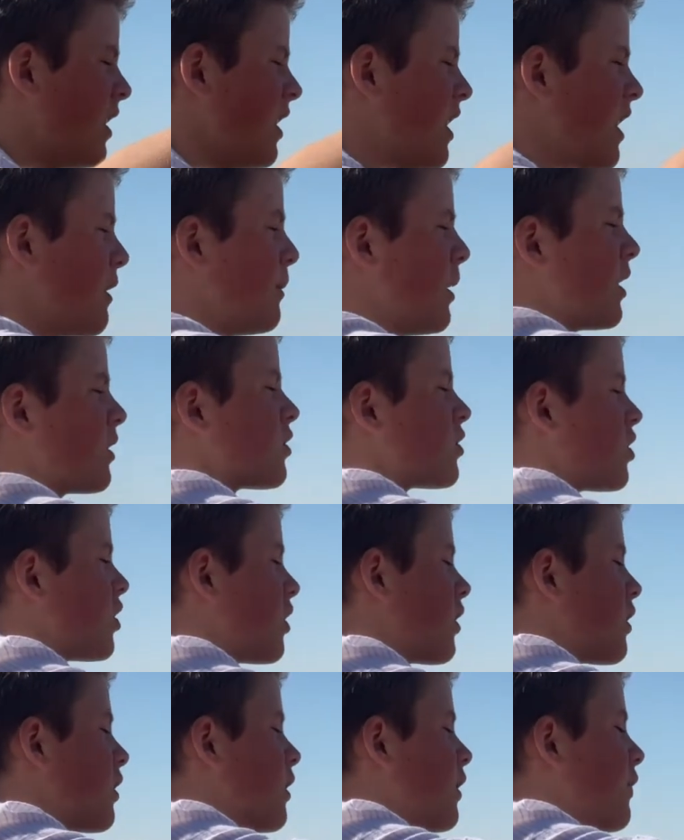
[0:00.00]
I'm not
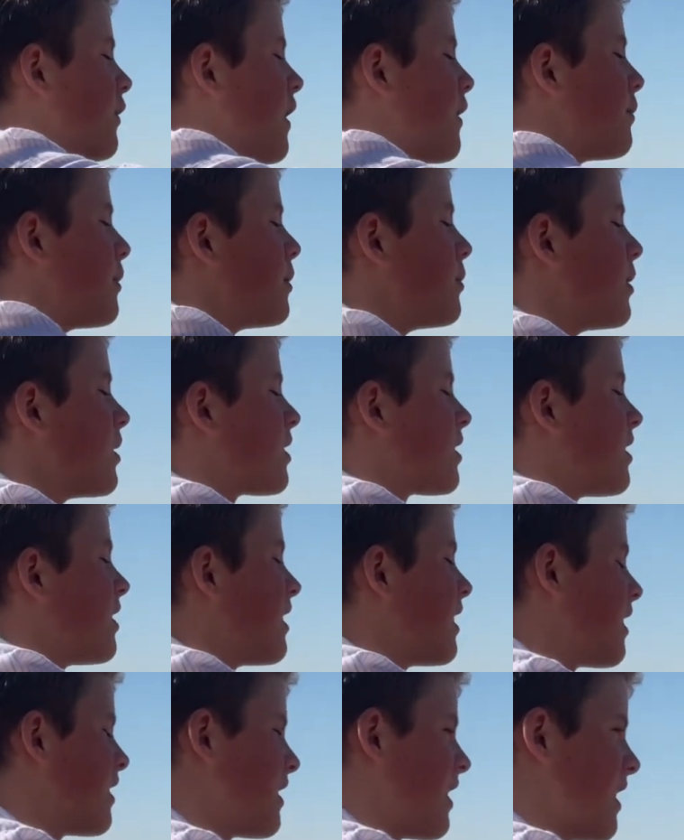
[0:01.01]
sure if I've been missing the
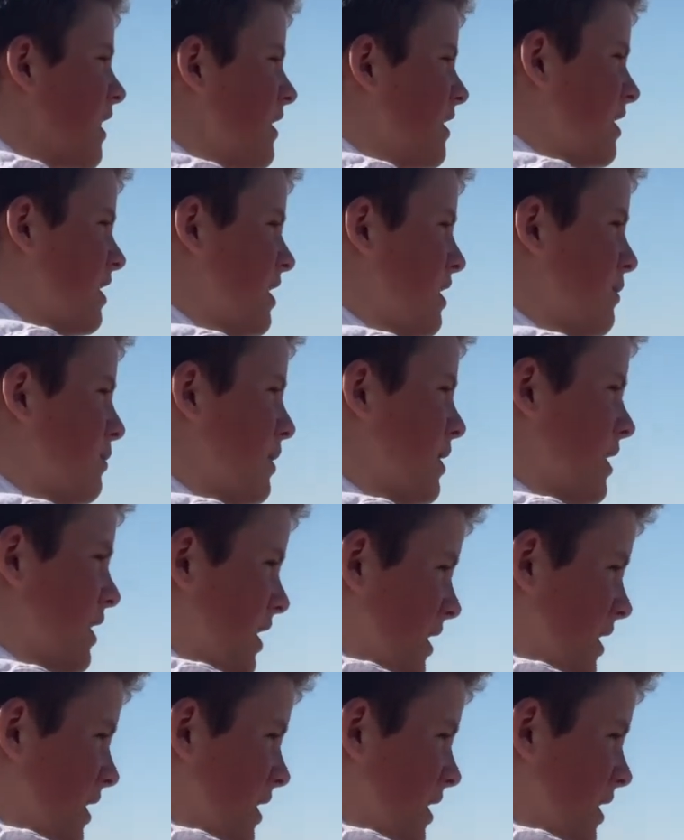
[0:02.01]
entire time, but I